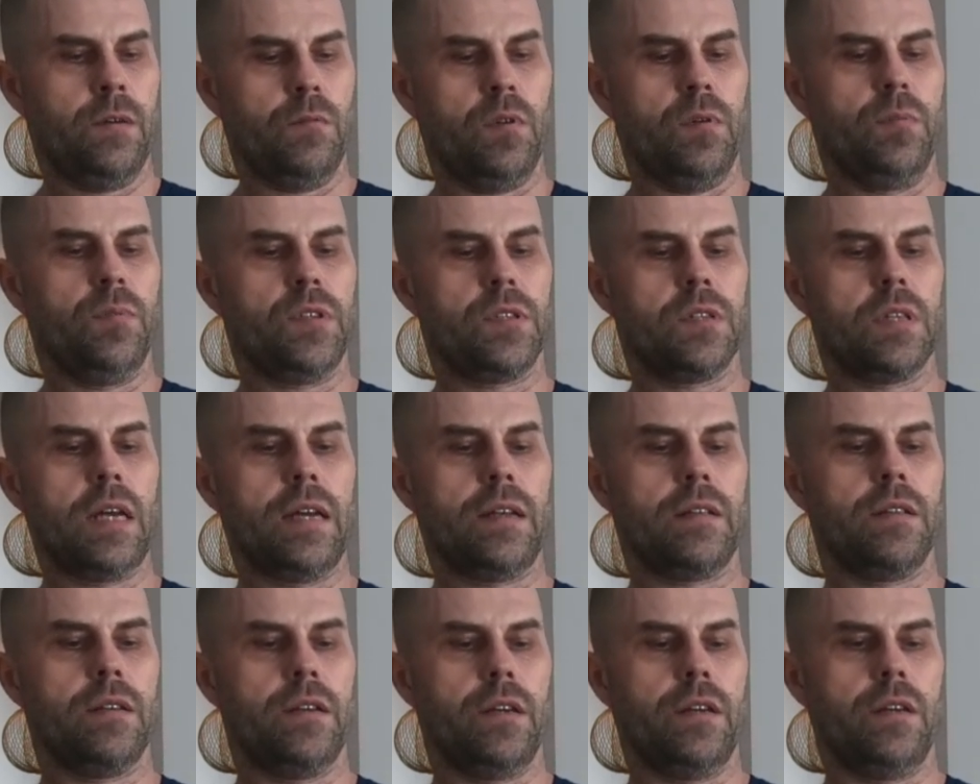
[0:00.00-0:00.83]
be
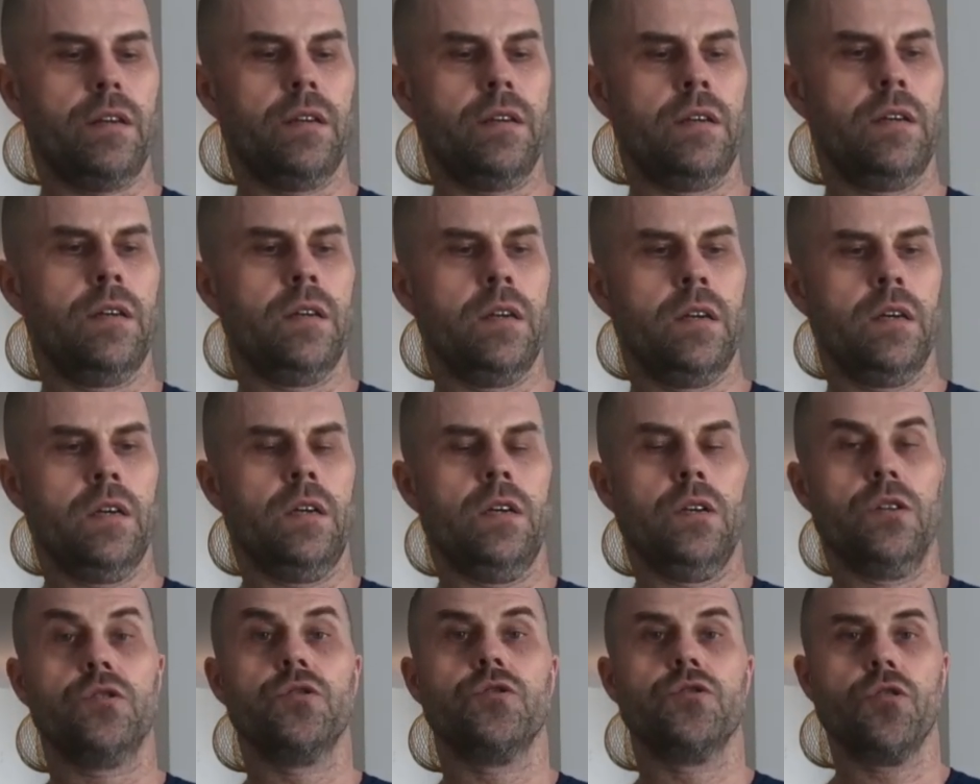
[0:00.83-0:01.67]
slightly
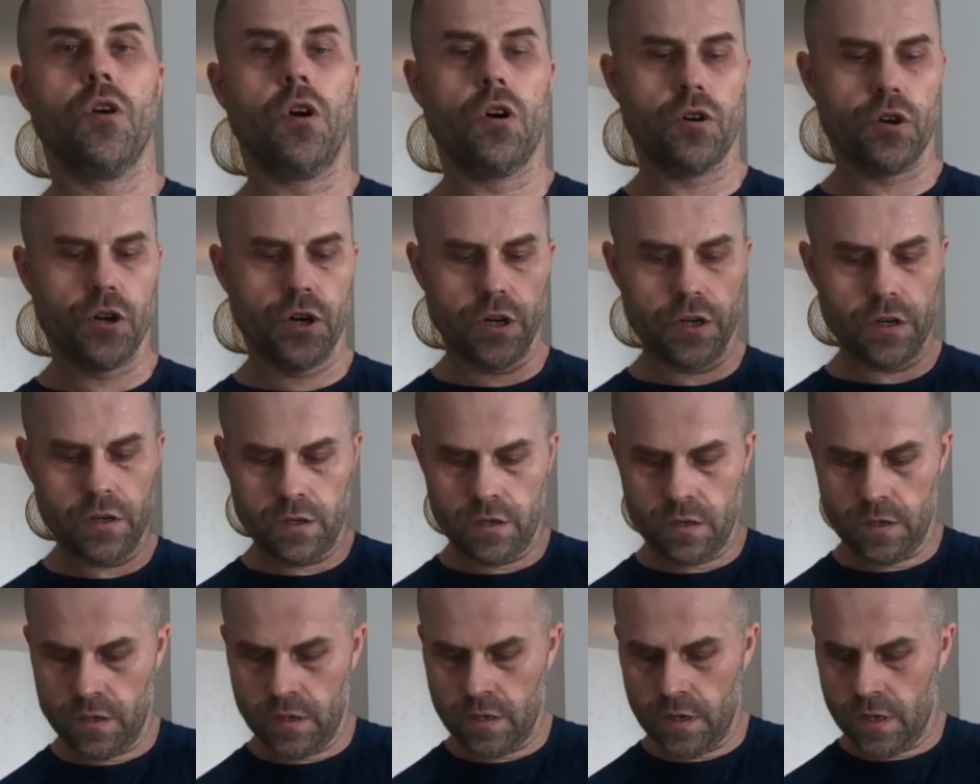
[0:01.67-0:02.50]
stronger.
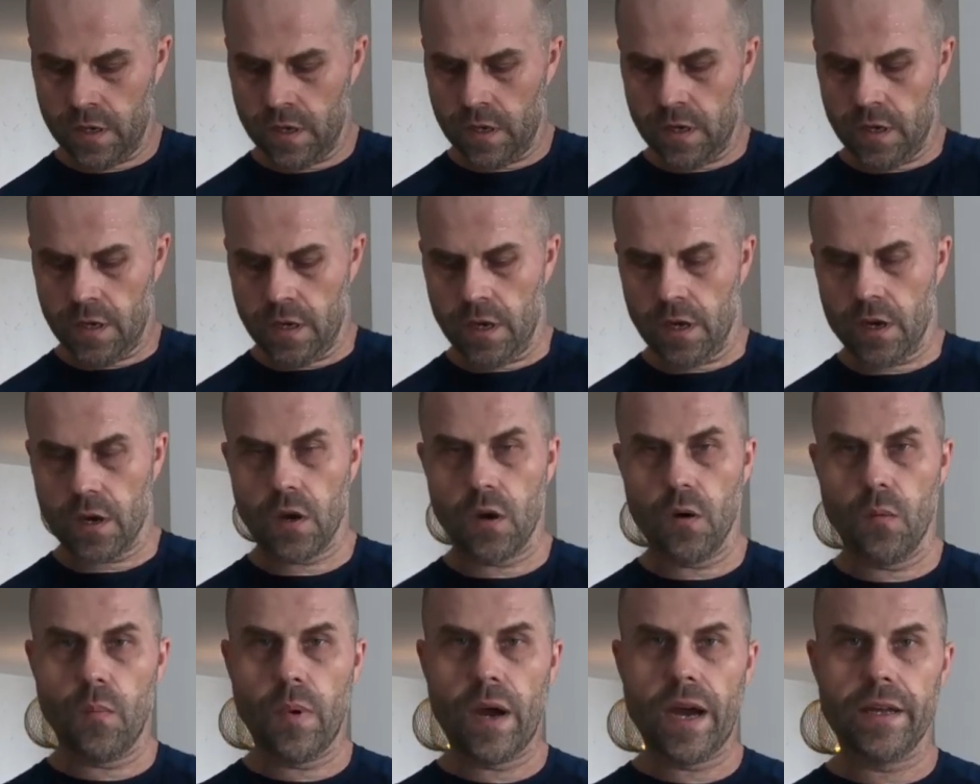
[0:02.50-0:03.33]

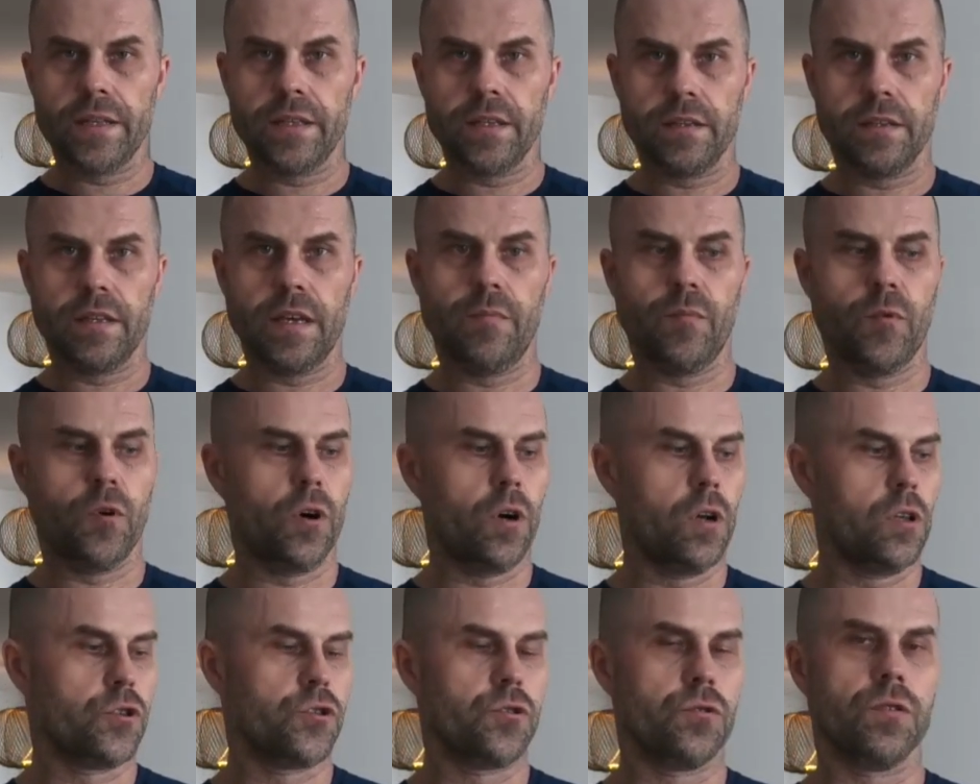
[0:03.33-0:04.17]
Combining them
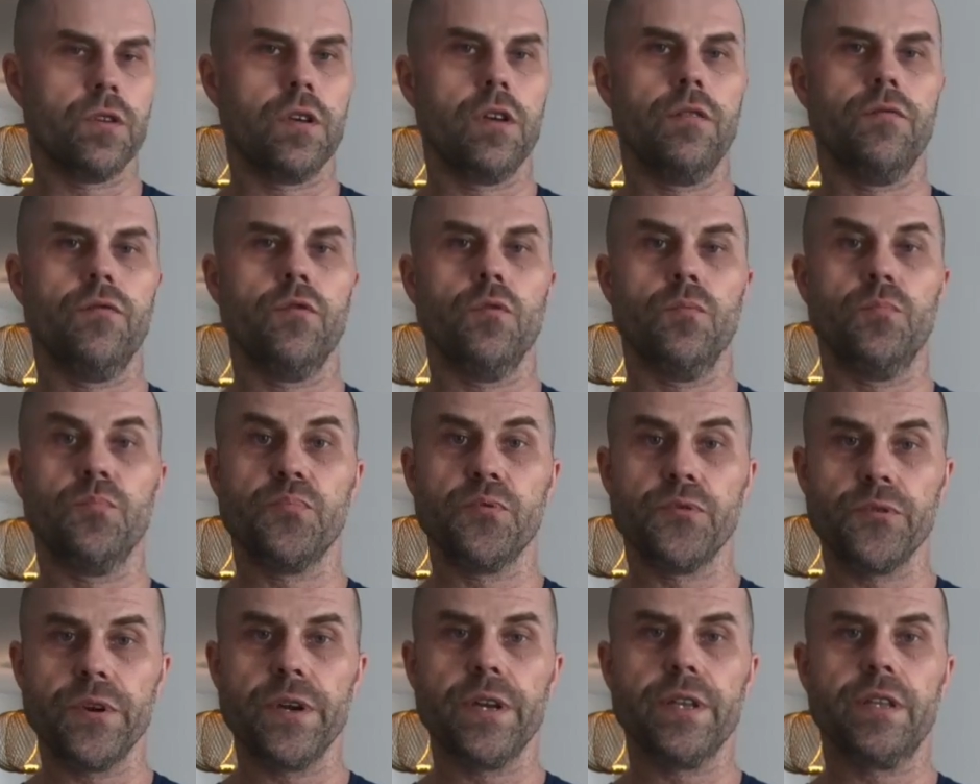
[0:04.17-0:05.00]
all should give you
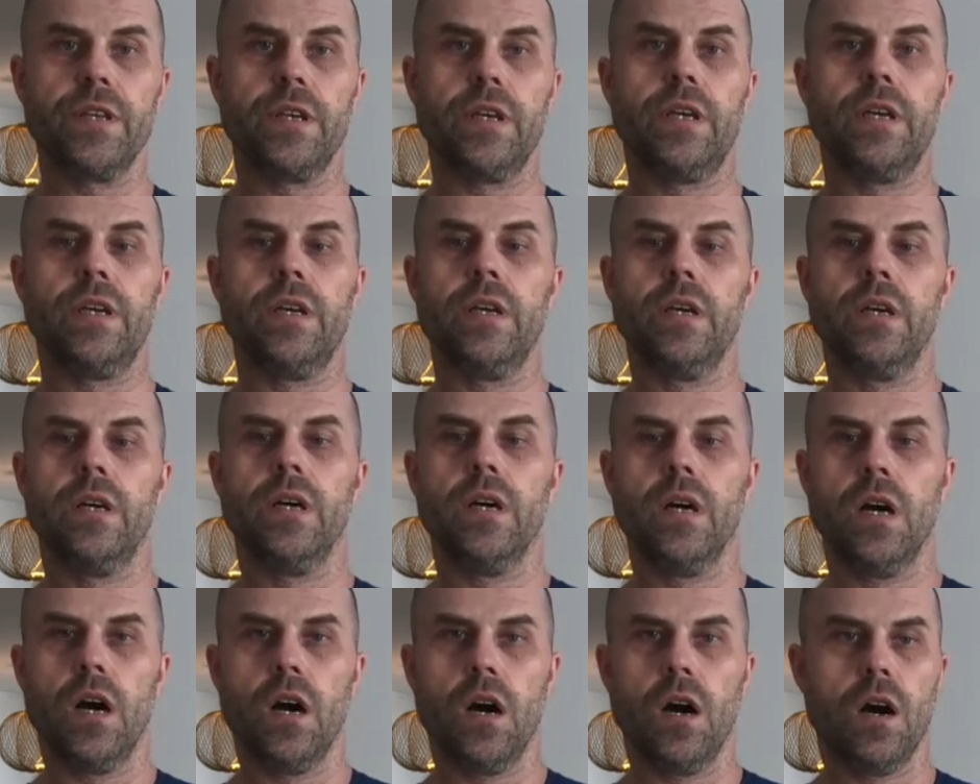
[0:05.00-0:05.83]
pretty
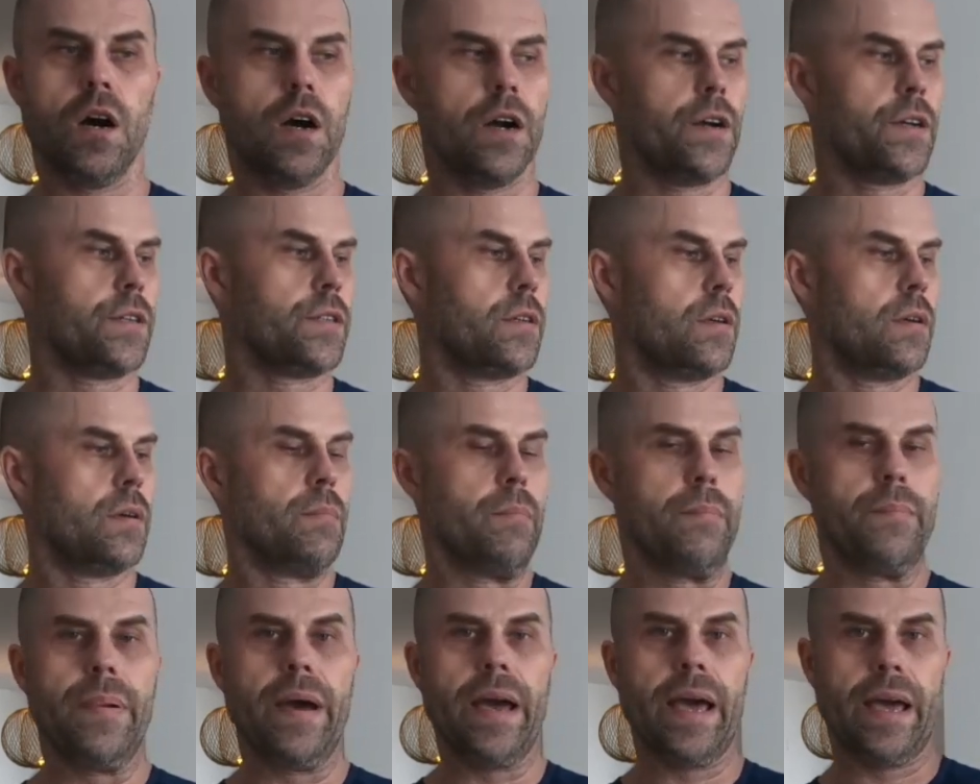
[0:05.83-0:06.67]
hard
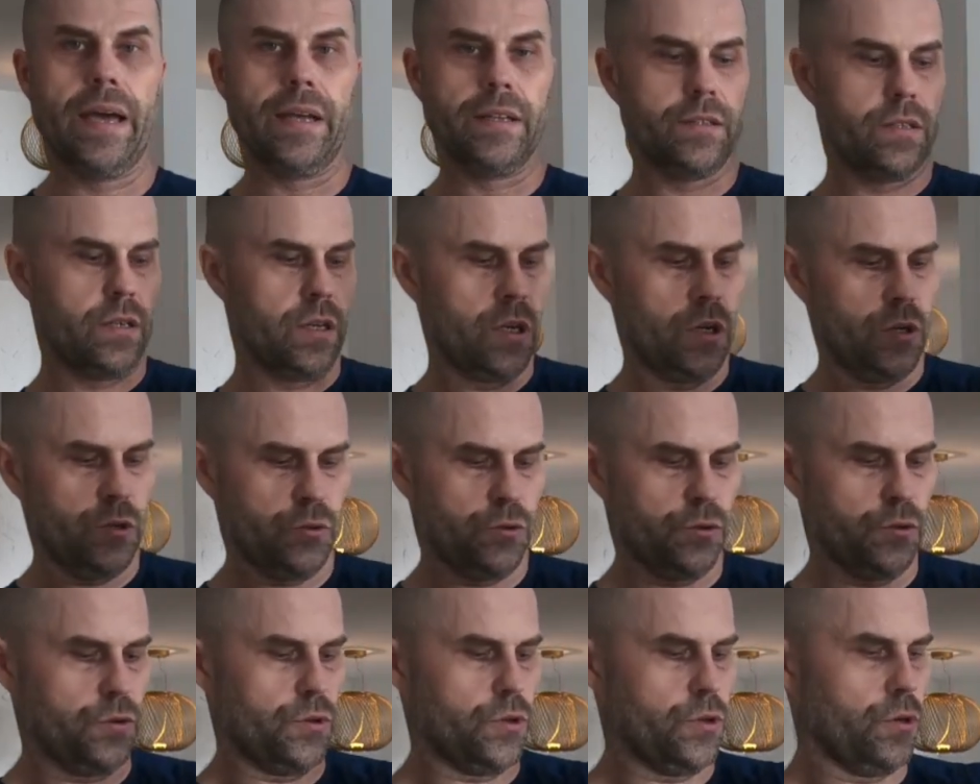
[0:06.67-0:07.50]
band
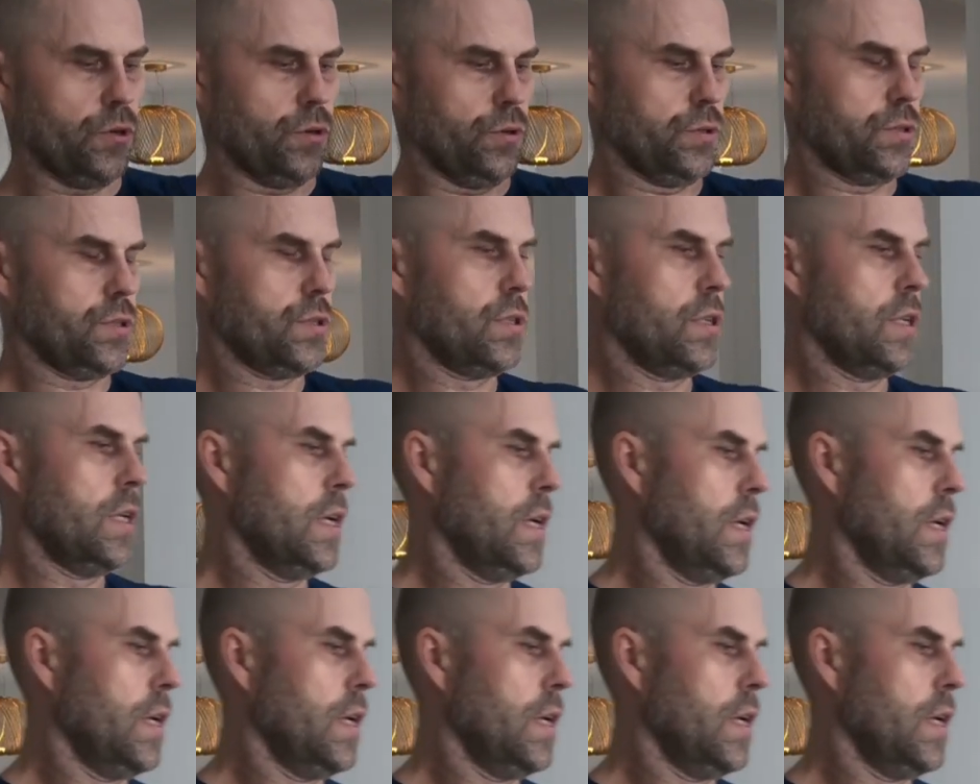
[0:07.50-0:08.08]
to use.